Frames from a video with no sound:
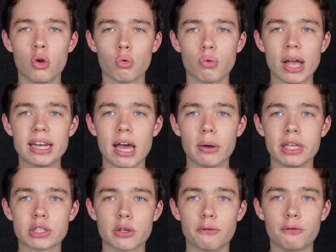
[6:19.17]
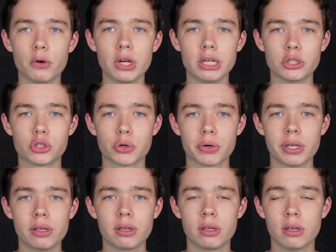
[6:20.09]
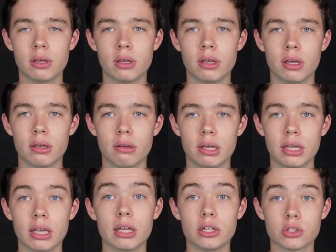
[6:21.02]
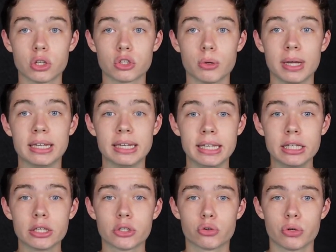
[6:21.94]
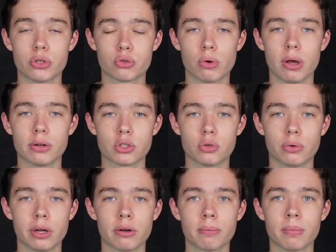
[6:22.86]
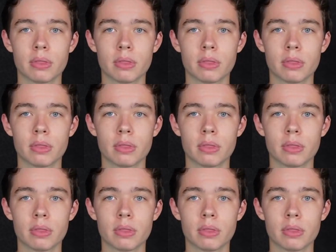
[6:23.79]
Right now, he has a foot injury, and he's also had knee injuries throughout his career.